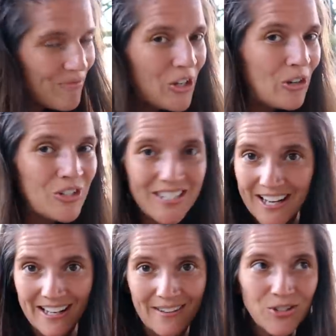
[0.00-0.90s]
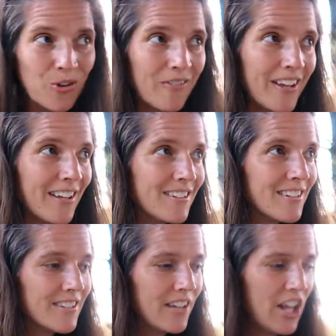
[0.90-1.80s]
you know she's not going to have short of hands
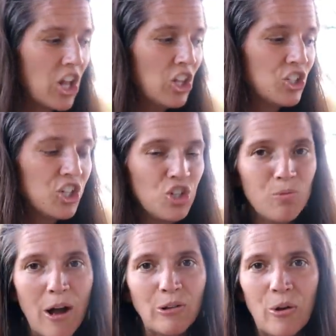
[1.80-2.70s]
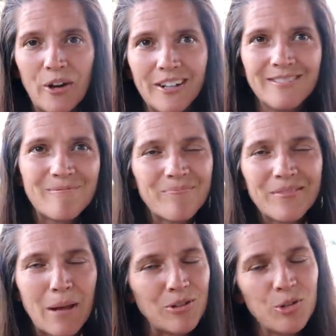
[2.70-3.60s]
because they're like, let's get you out, Lauren. I mean,